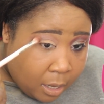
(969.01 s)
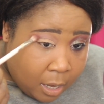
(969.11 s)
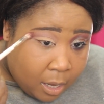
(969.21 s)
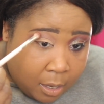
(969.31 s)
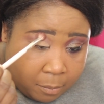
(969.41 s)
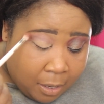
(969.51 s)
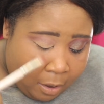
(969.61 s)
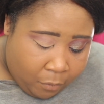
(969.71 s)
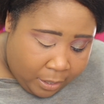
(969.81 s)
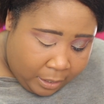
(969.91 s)
I'm
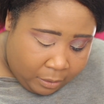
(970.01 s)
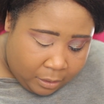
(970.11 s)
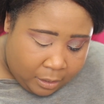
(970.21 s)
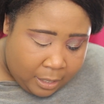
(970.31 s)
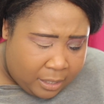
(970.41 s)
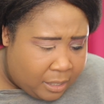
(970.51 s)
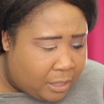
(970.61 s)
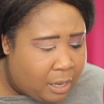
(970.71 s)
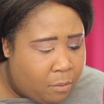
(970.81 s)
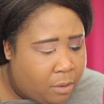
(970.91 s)
not ready yet to
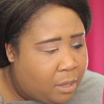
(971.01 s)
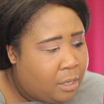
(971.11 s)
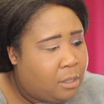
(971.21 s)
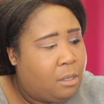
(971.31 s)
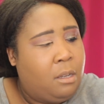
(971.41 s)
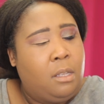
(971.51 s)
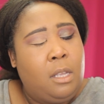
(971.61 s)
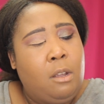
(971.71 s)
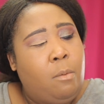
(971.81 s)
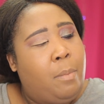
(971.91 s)
say whether that's a good
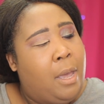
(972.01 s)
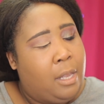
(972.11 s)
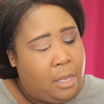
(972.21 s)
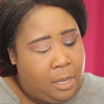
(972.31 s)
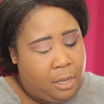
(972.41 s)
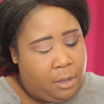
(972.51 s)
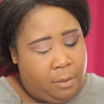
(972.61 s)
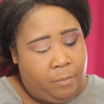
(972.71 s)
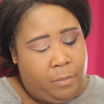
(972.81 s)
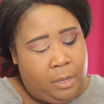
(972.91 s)
thing or bad thing.
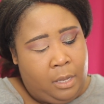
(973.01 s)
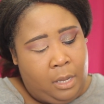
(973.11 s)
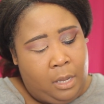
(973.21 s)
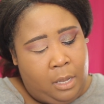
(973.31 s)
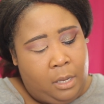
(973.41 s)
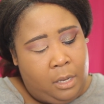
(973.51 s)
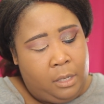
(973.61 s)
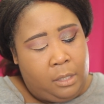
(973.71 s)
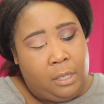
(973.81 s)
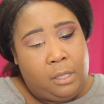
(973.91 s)

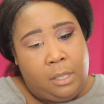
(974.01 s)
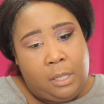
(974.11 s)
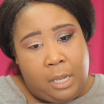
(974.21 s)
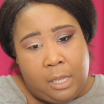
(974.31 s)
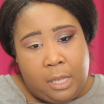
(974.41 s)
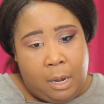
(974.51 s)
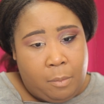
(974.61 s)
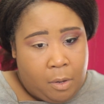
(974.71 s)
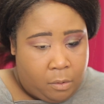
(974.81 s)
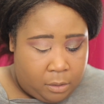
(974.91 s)
It's just a thing that
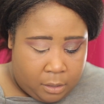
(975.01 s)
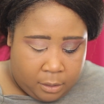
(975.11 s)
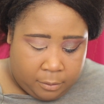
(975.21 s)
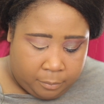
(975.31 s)
I'm noticing.